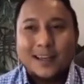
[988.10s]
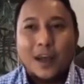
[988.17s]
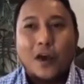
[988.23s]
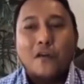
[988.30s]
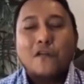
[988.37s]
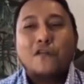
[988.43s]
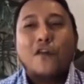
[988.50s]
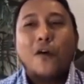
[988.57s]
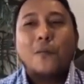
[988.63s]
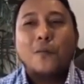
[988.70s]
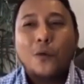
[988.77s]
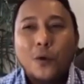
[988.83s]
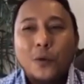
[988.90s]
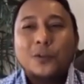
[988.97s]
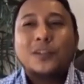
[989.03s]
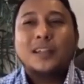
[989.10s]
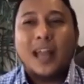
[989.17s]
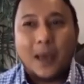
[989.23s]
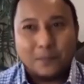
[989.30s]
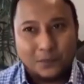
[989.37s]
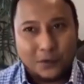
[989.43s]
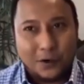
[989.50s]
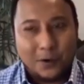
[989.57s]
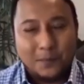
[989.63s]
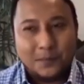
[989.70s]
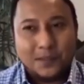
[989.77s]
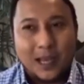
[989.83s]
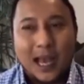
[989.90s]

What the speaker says: Now, for most laptops,